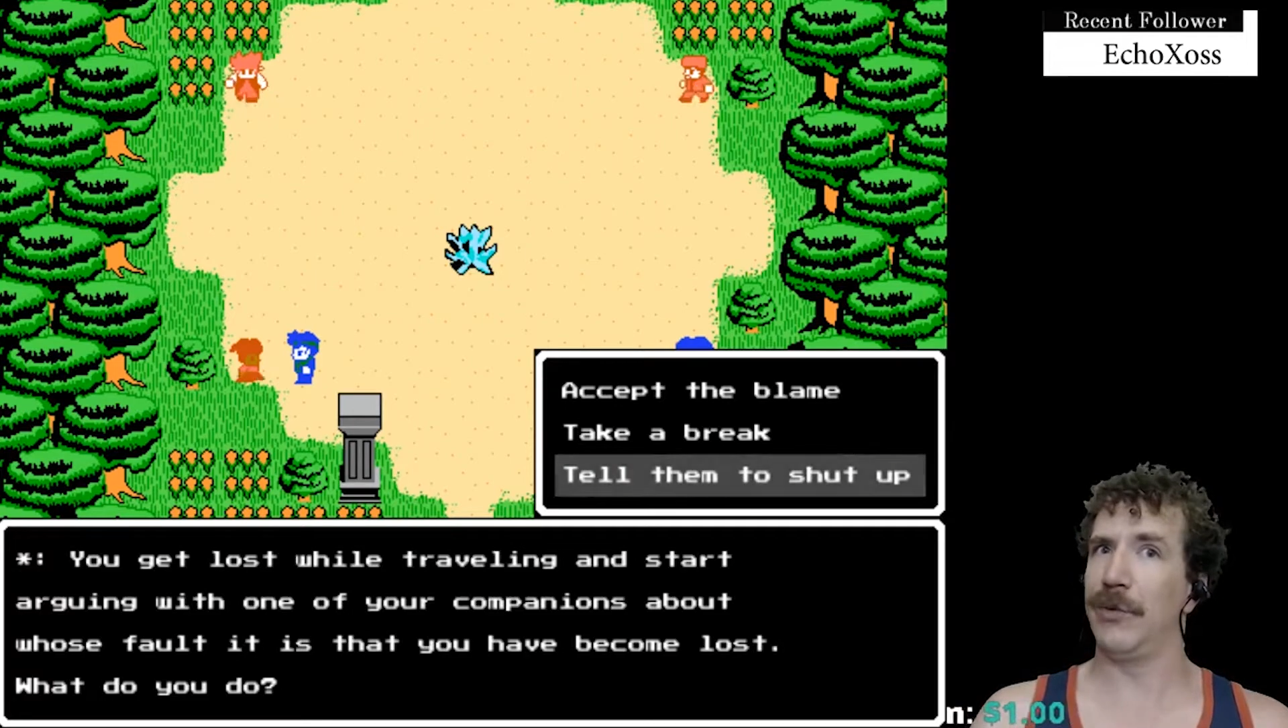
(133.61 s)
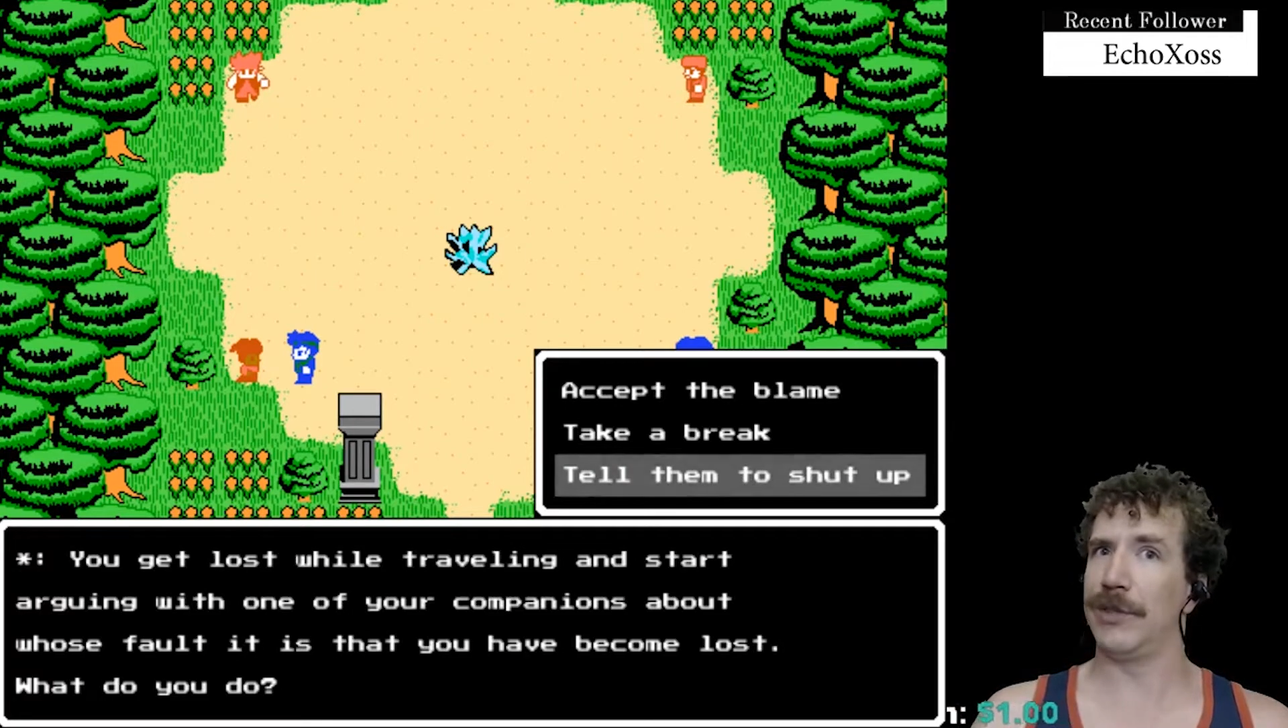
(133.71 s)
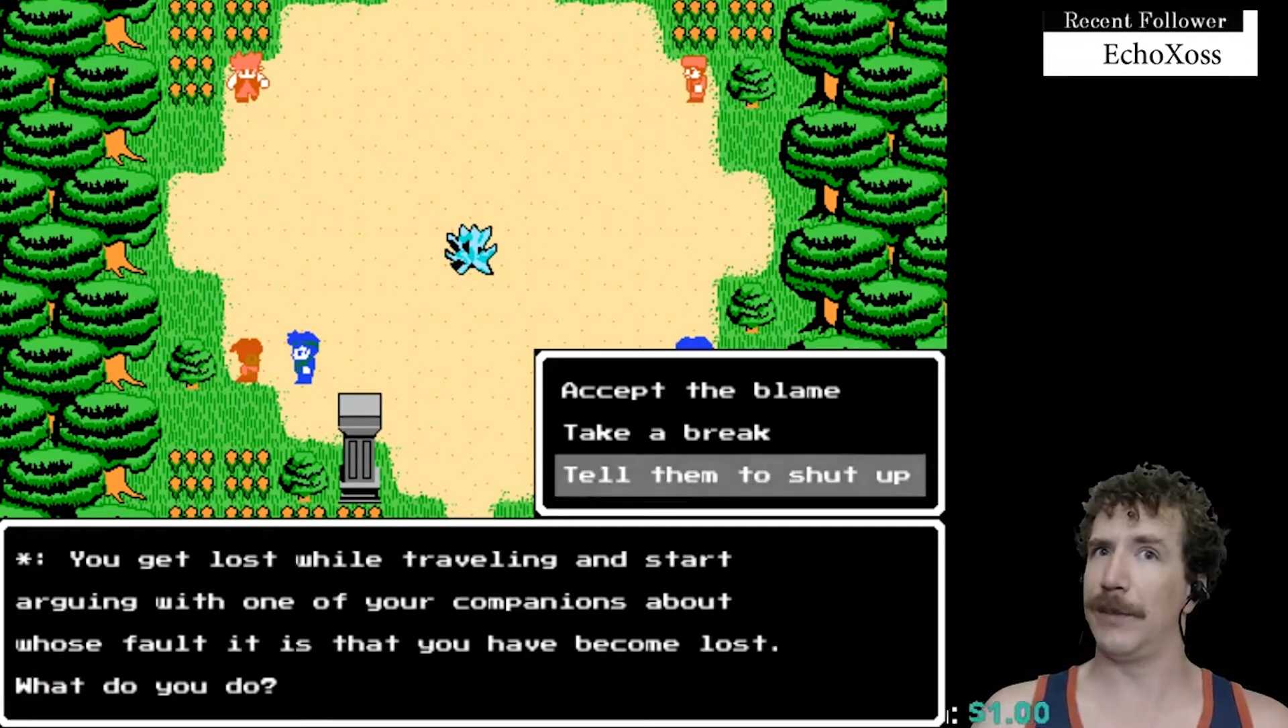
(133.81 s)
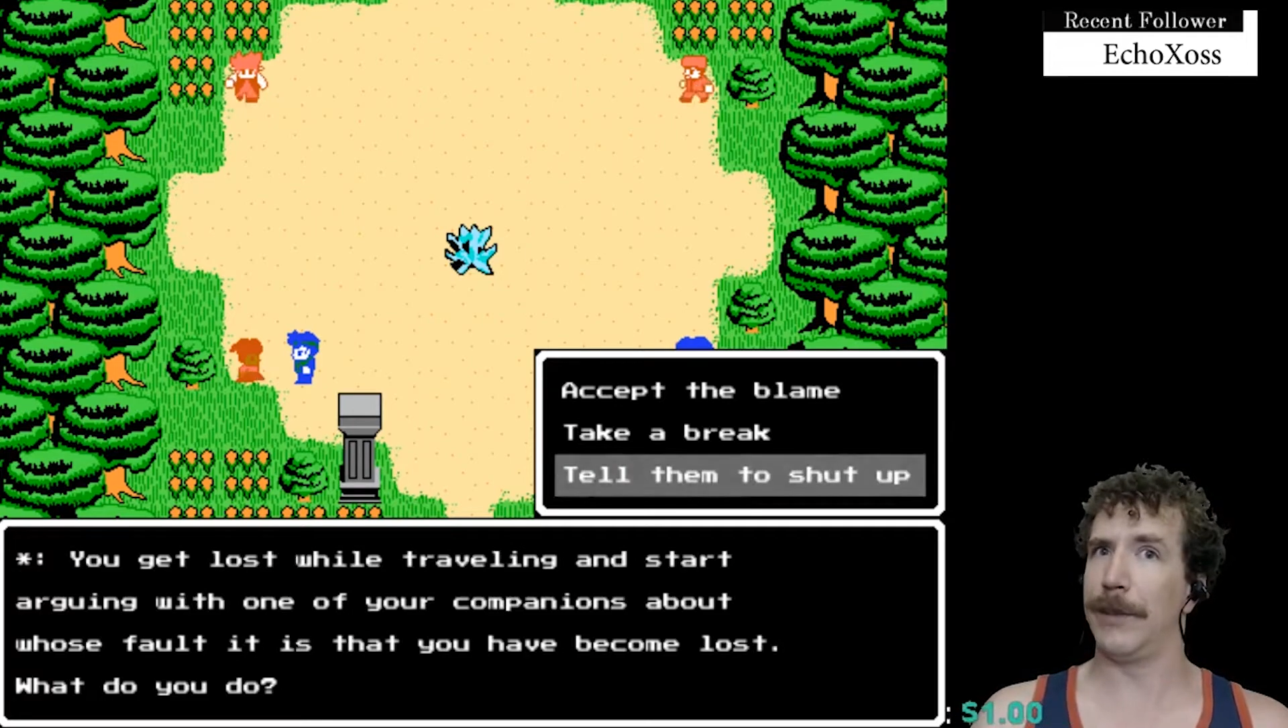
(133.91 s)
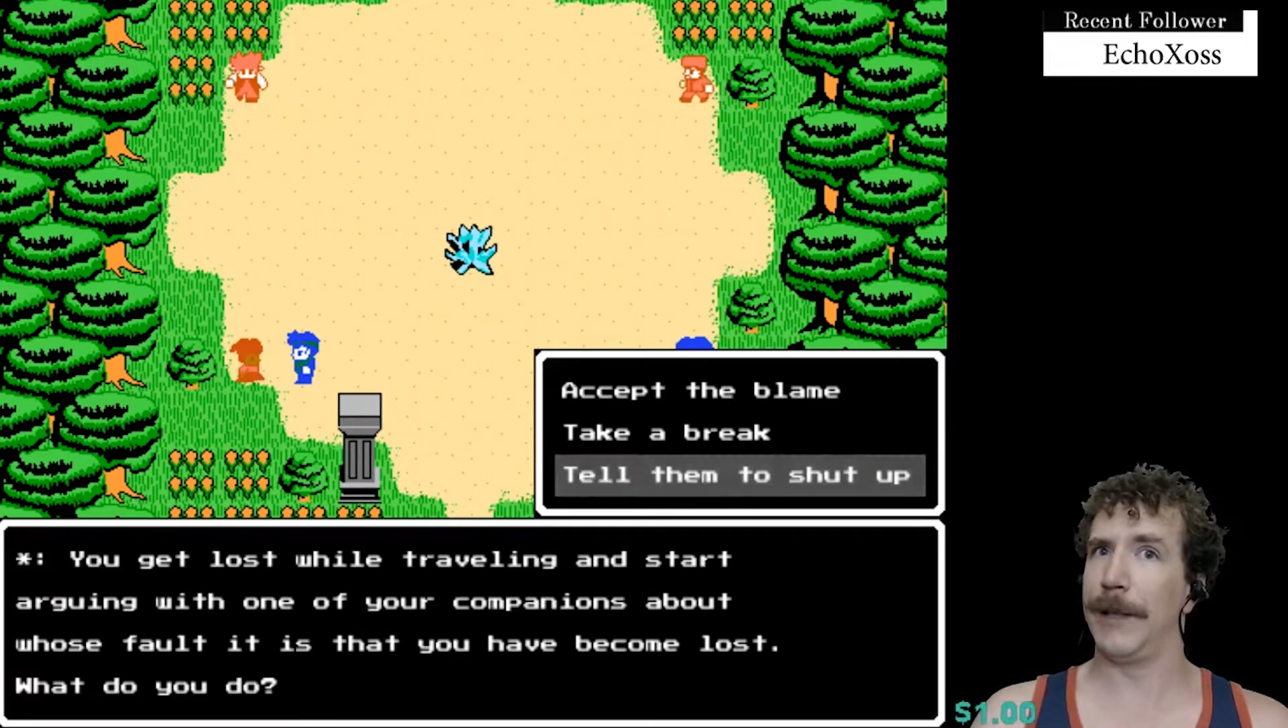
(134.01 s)
with
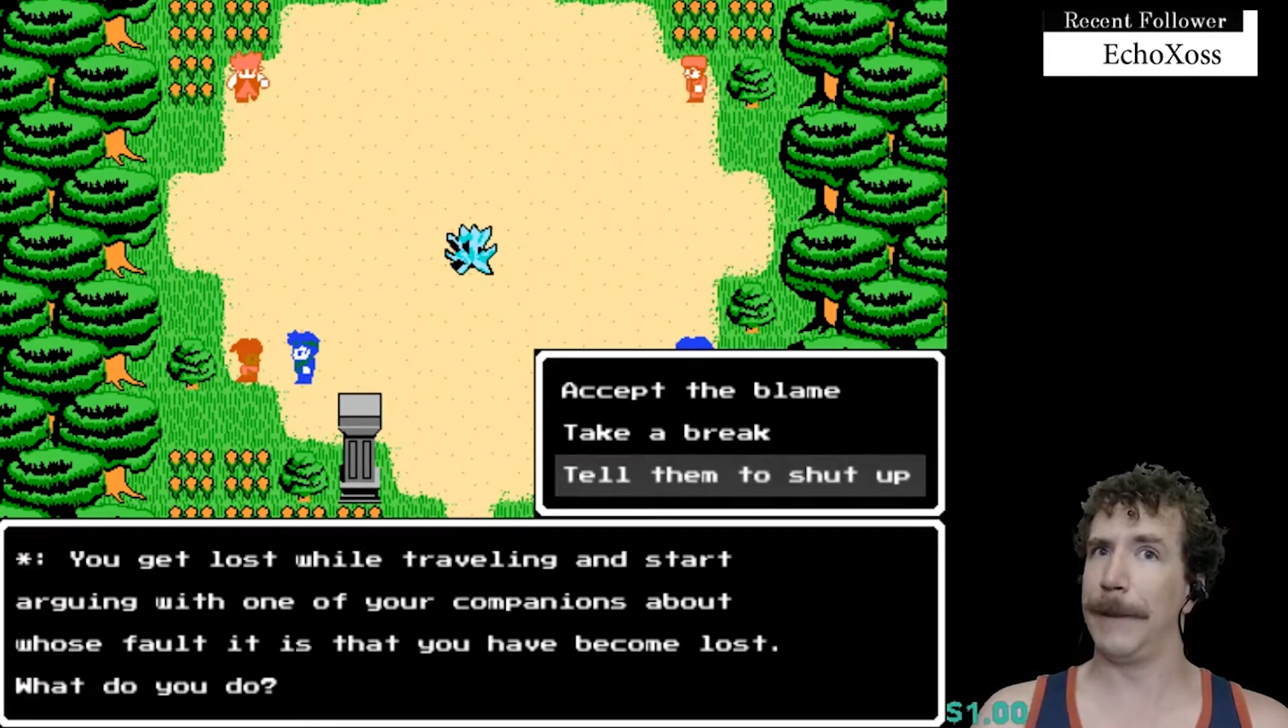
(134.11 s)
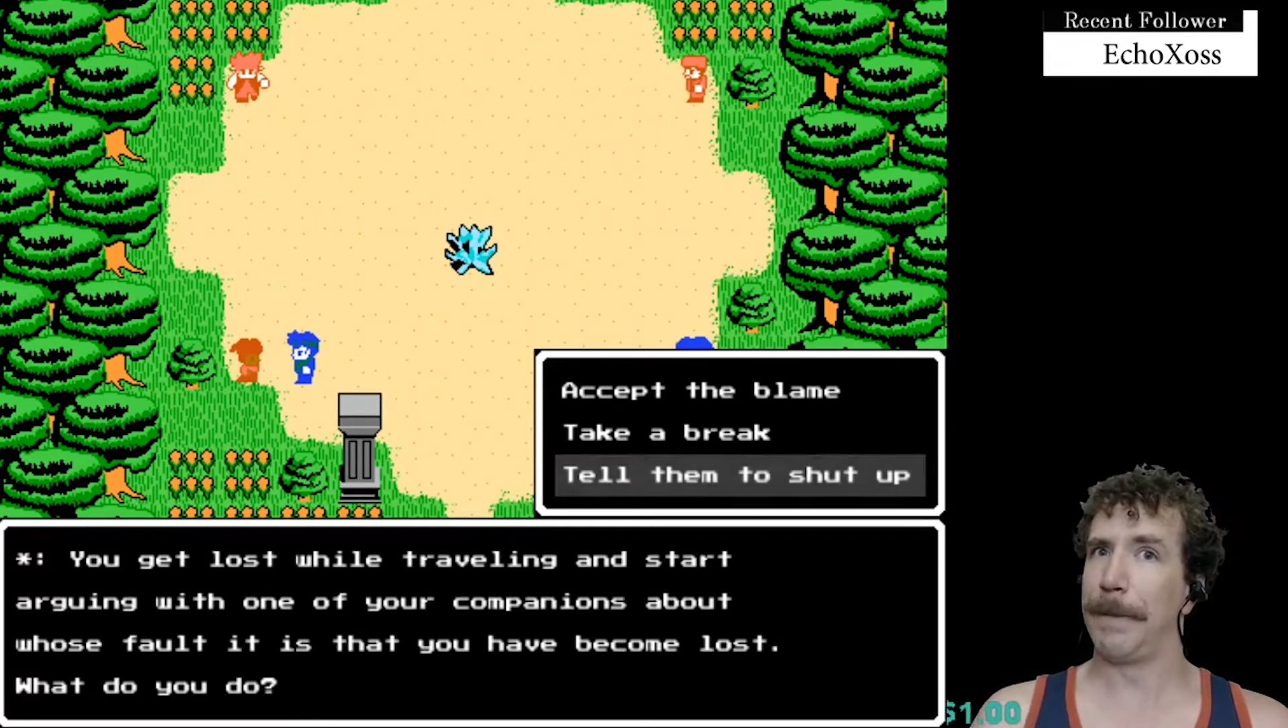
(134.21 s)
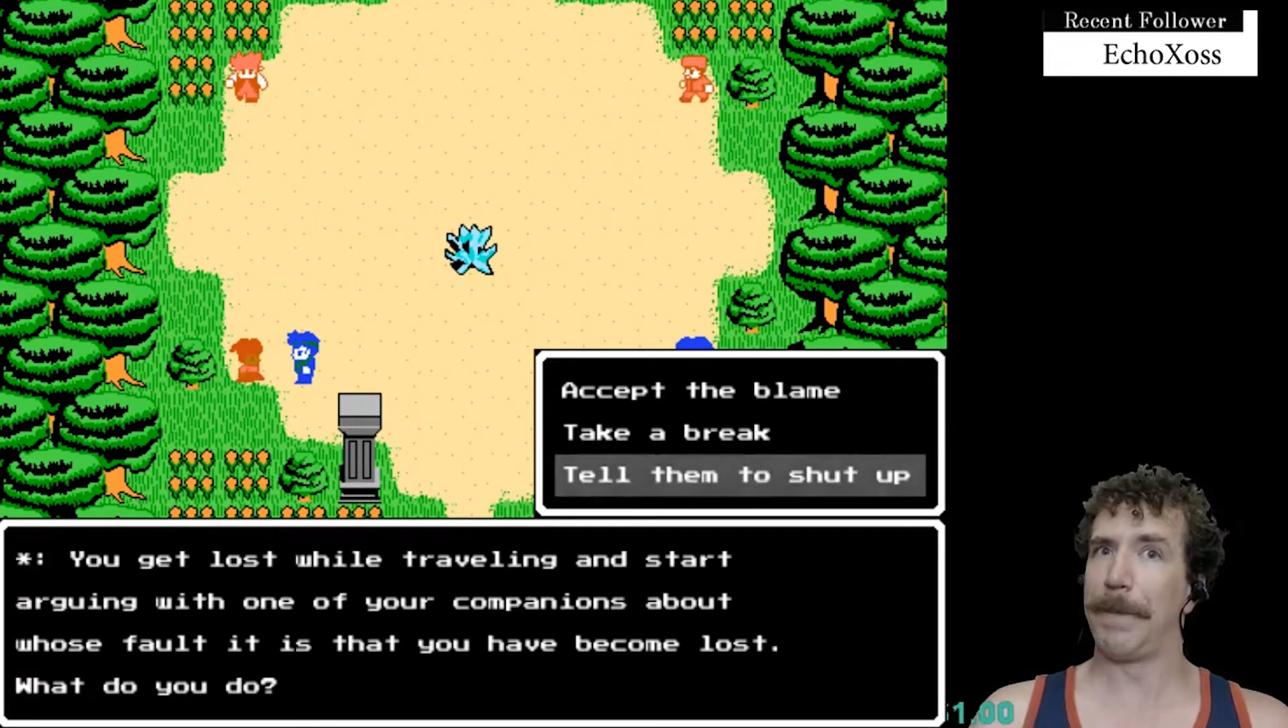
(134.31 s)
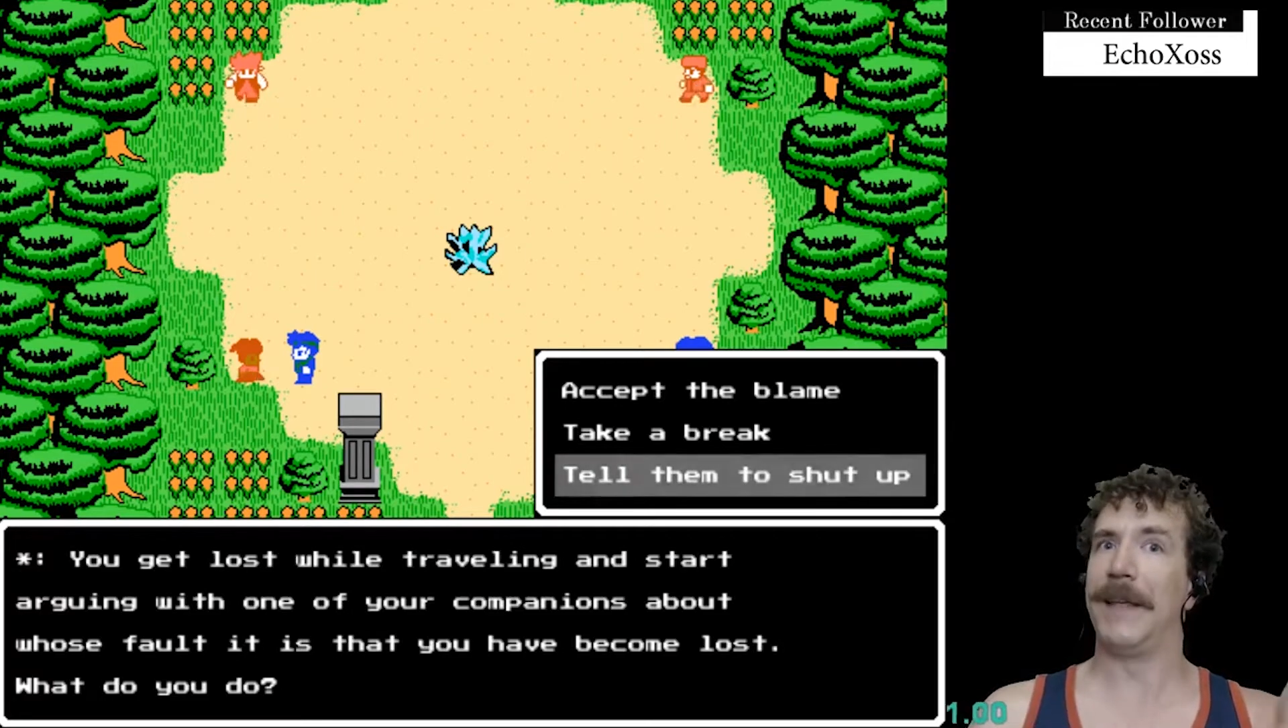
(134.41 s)
somebody,